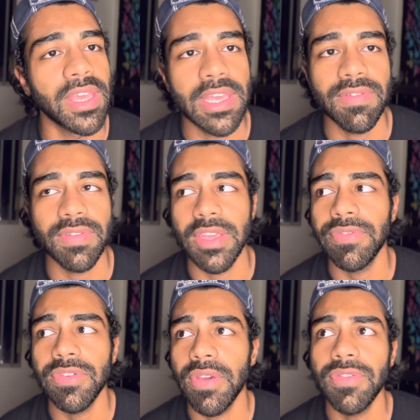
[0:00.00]
Even
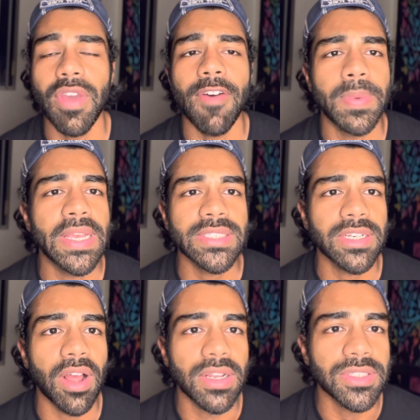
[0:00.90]
if you have basic
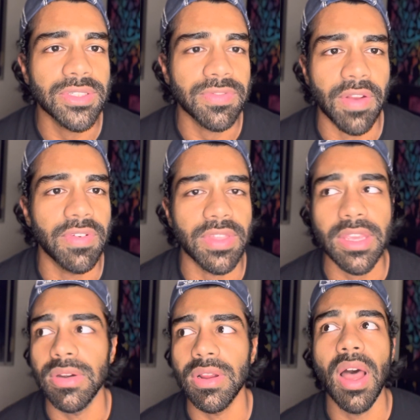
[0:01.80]
knowledge of
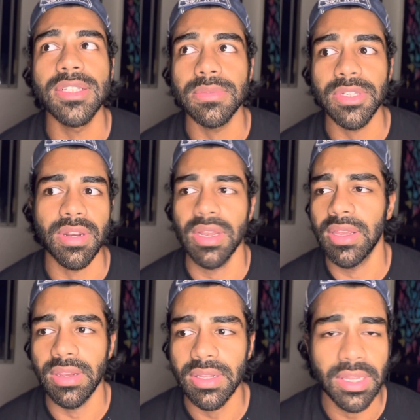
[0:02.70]
everything, your concepts are
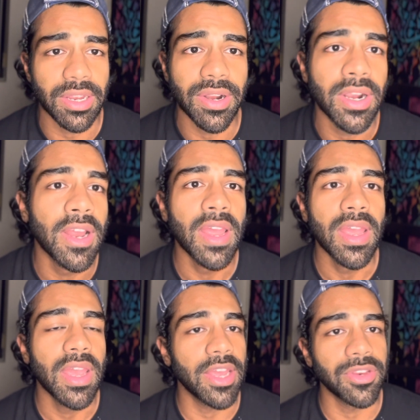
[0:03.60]
clear,
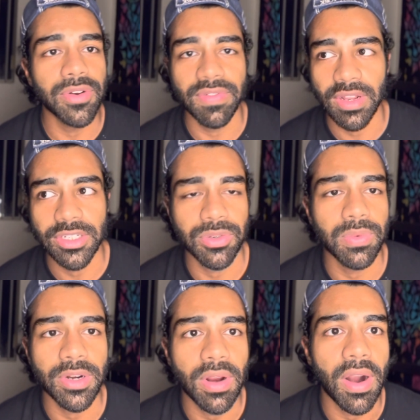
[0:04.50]
and you're willing to
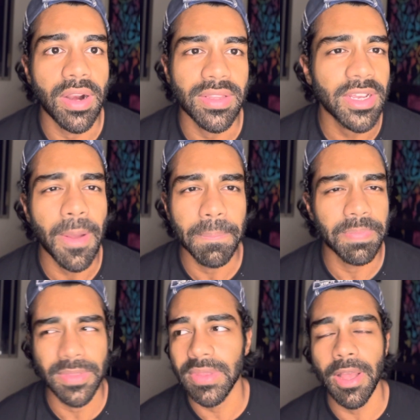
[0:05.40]
work hard,
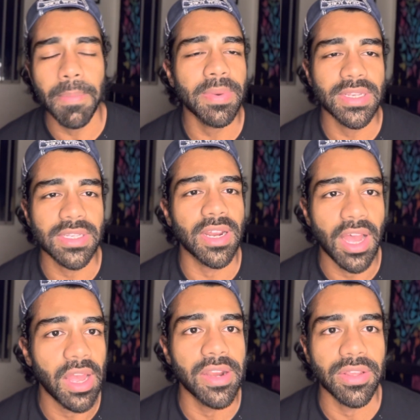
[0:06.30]
the company is gonna
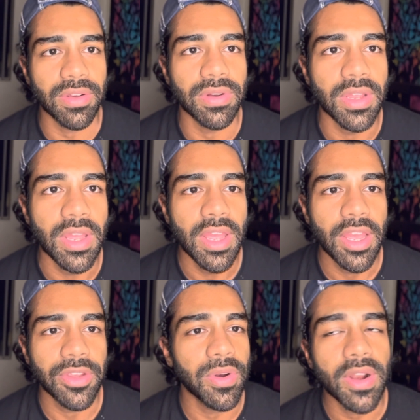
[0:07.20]
hire you.
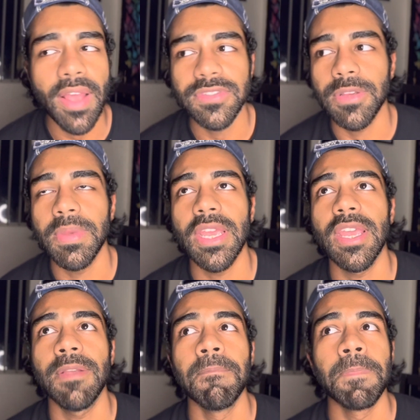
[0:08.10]
You don't have to
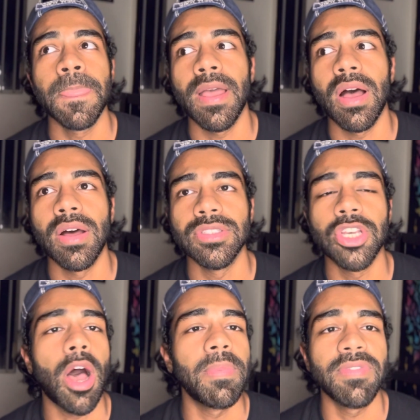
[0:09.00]
be on
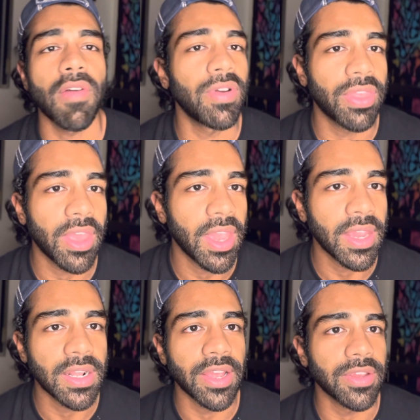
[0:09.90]
top of
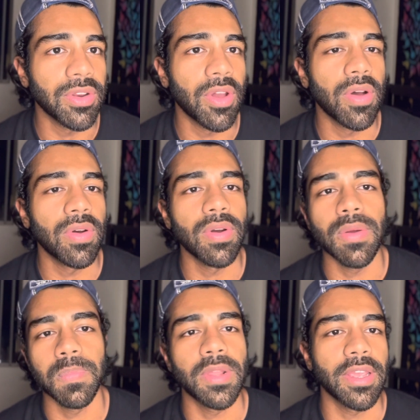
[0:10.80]
everything, like
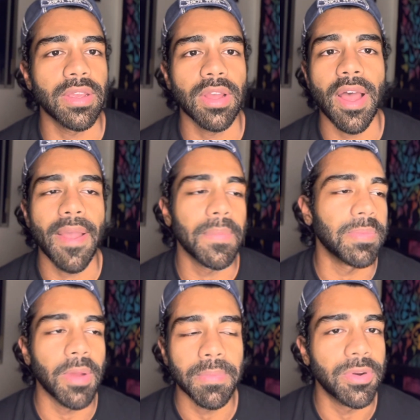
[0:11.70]
I'm
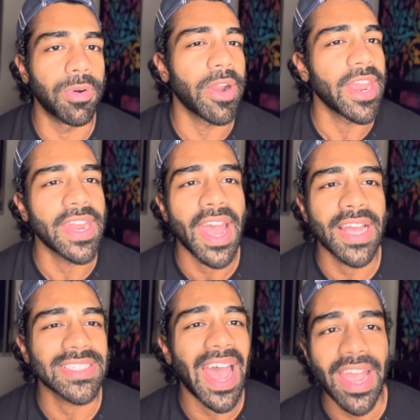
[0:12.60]
a great
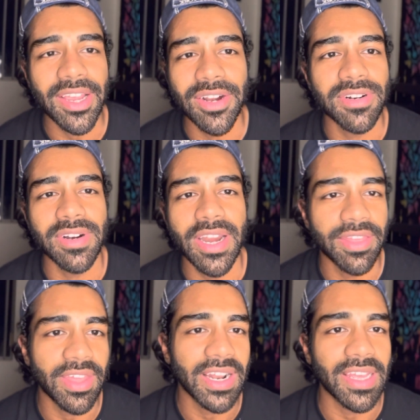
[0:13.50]
ass hacker or
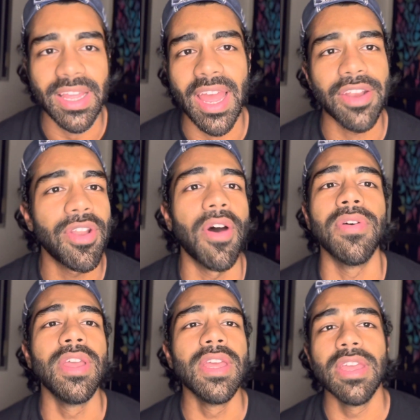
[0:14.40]
anything like that. No,
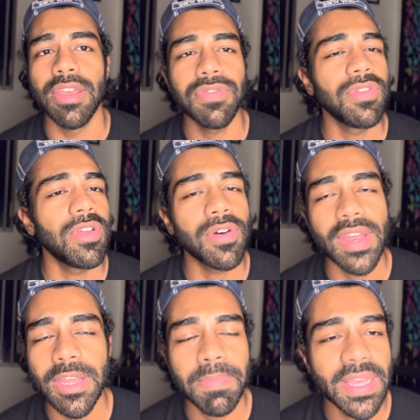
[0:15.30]
if you know
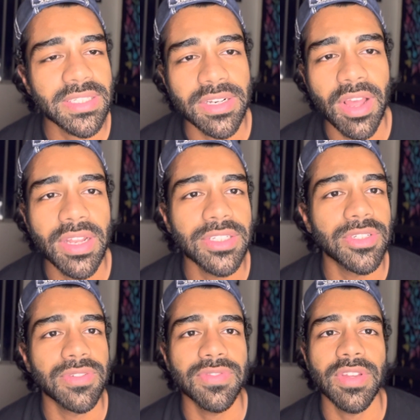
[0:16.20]
any basic knowledge
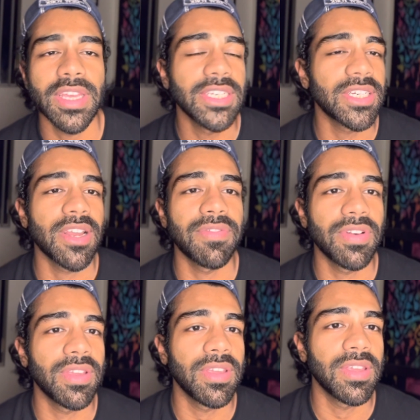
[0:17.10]
of each and
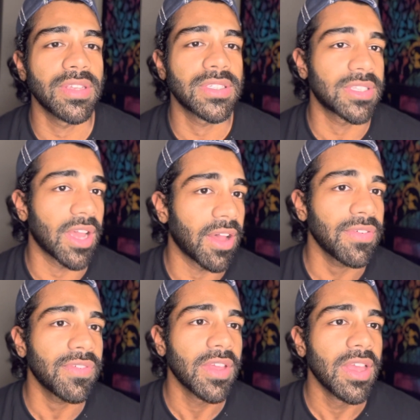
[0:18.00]
every
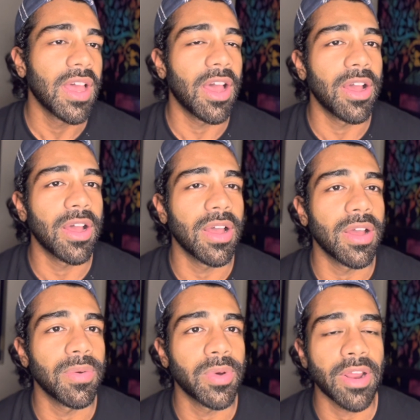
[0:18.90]
stuff,
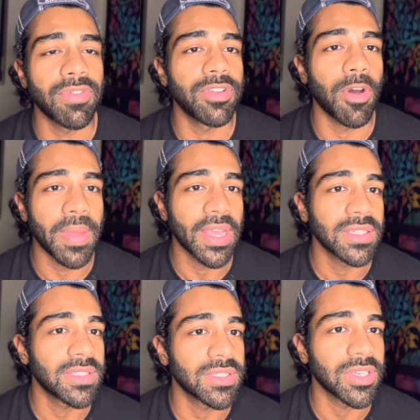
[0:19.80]
whatever
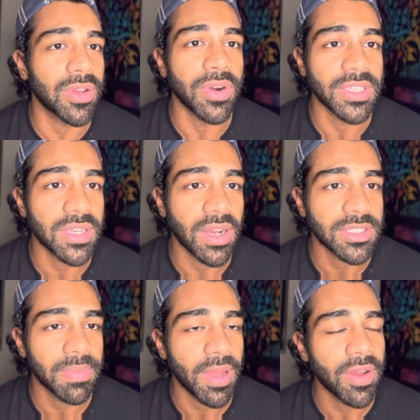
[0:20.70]
domains the security talks
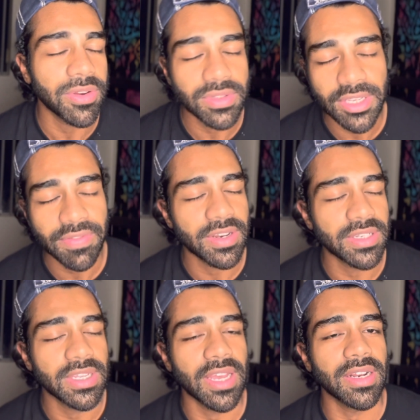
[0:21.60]
about, you'll
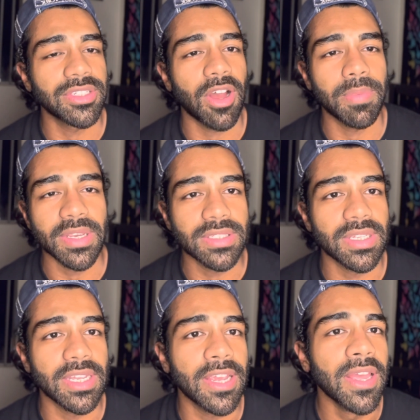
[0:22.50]
definitely get a job
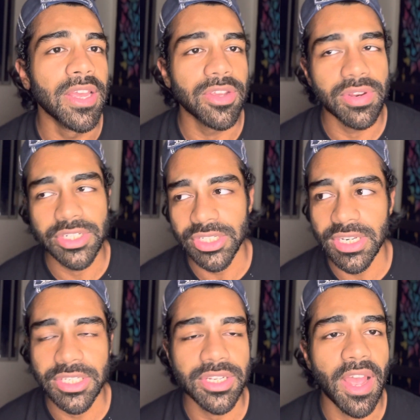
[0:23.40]
easily. You just
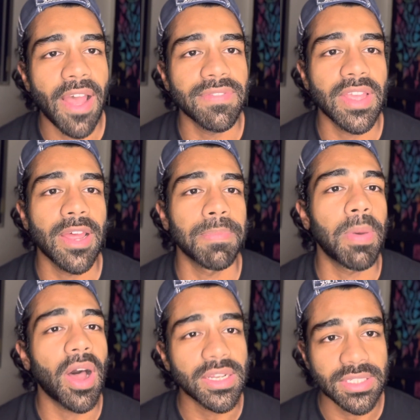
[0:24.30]
need to have that
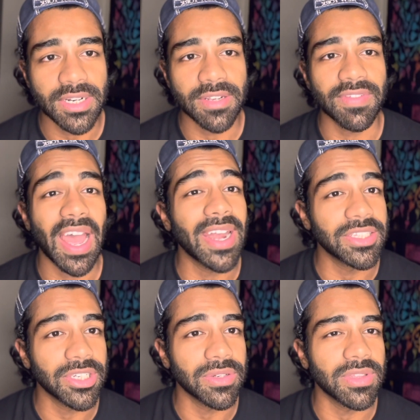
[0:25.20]
positive
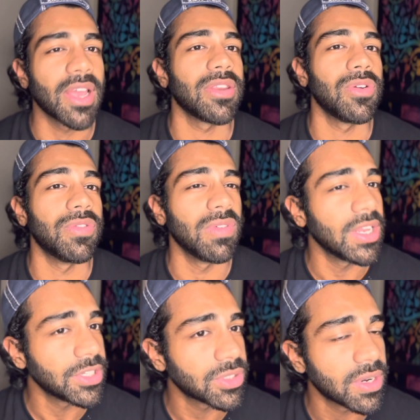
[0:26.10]
attitude that you're
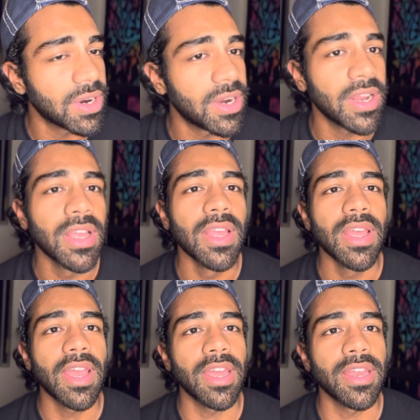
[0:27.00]
willing to learn,
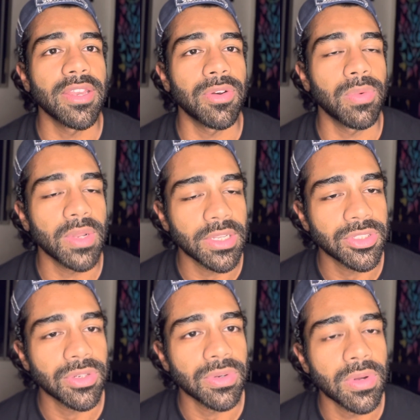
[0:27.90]
and you're willing
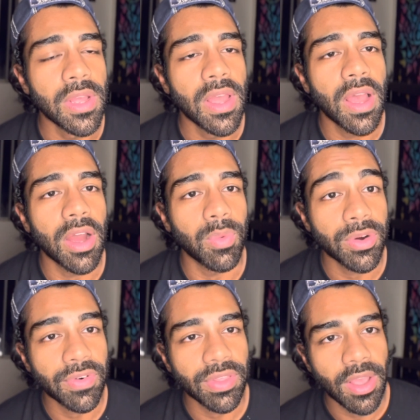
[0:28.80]
to work
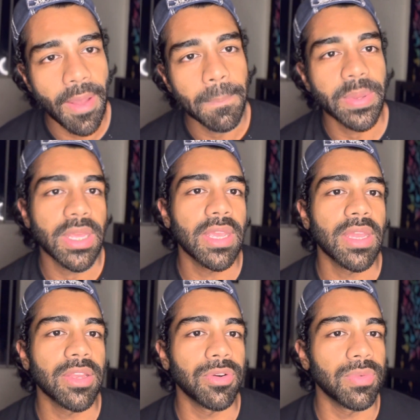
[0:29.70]
for the company,
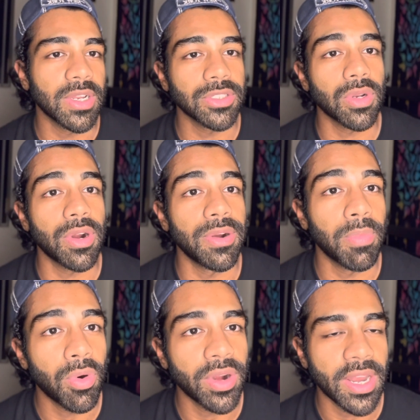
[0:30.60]
and you're willing to learn
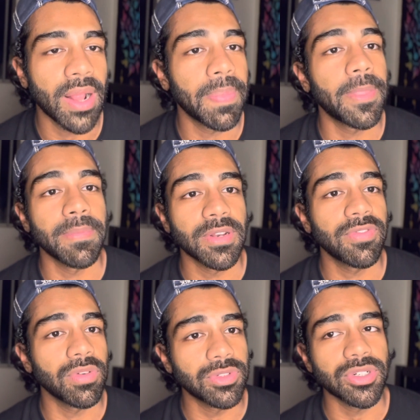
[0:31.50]
more and help them in
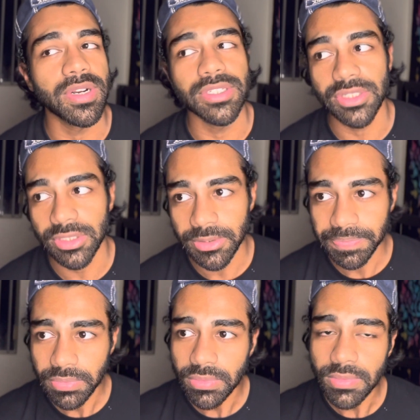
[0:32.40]
future, and just
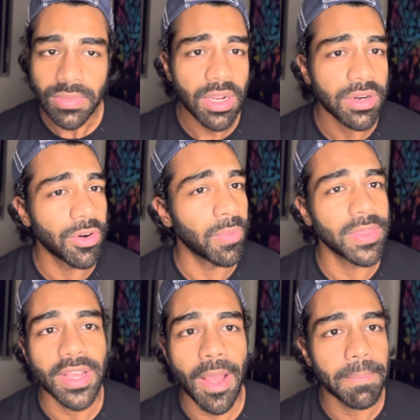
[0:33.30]
grow with
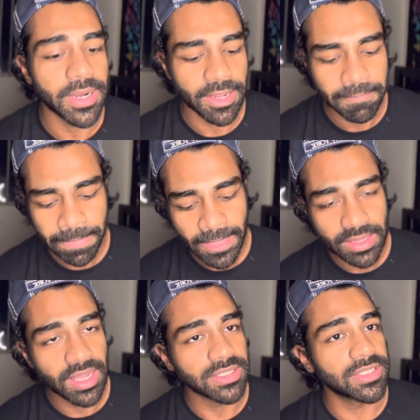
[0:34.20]
the company.
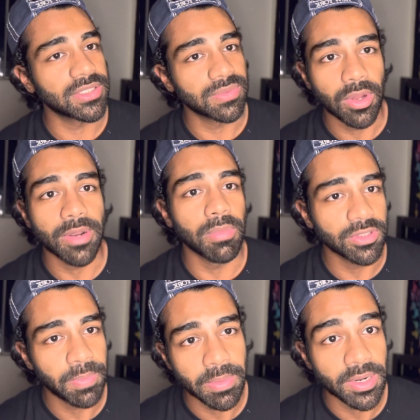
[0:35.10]
That's what
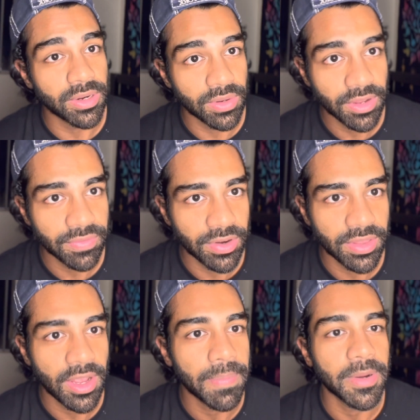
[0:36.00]
most people are looking for in the
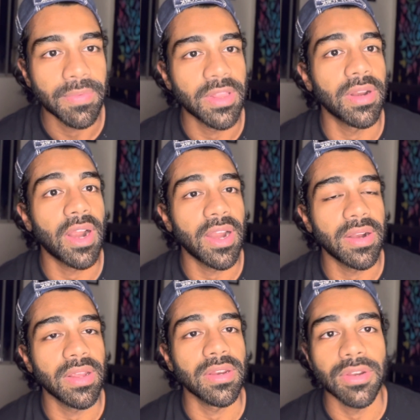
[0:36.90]
company when they're
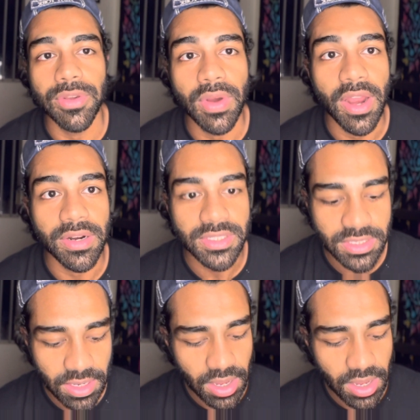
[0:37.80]
hiring new hires.